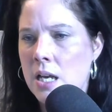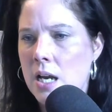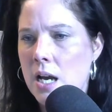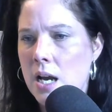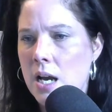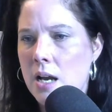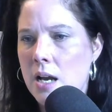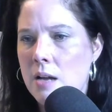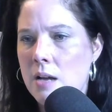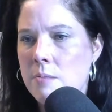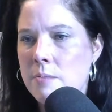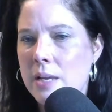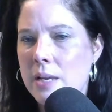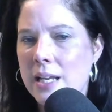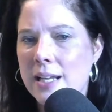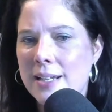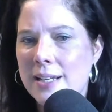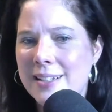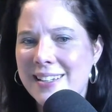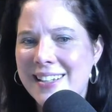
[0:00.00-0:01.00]
Um,
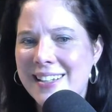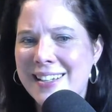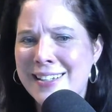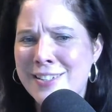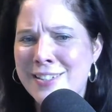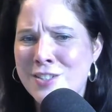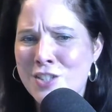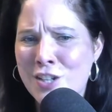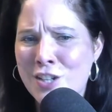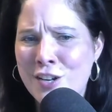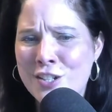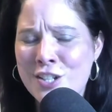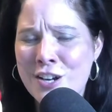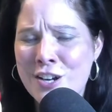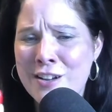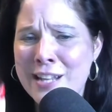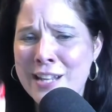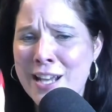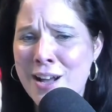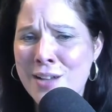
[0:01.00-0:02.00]
Char-
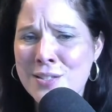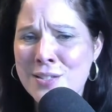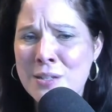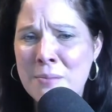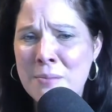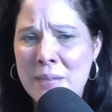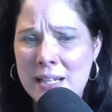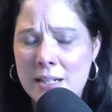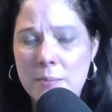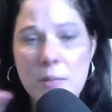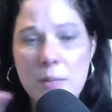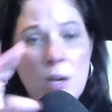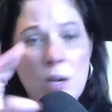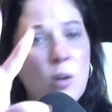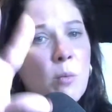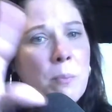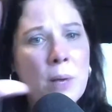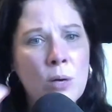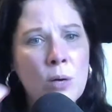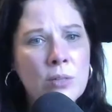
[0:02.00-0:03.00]
Charlie also made up the
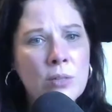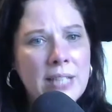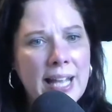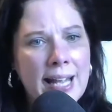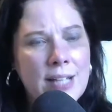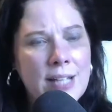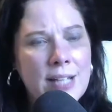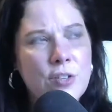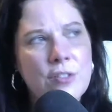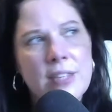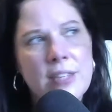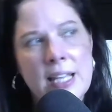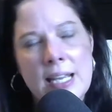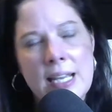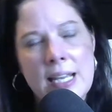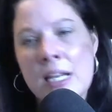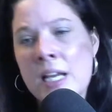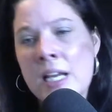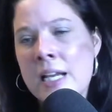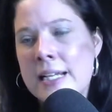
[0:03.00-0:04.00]
whole bone cancer
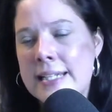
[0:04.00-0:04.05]
thing.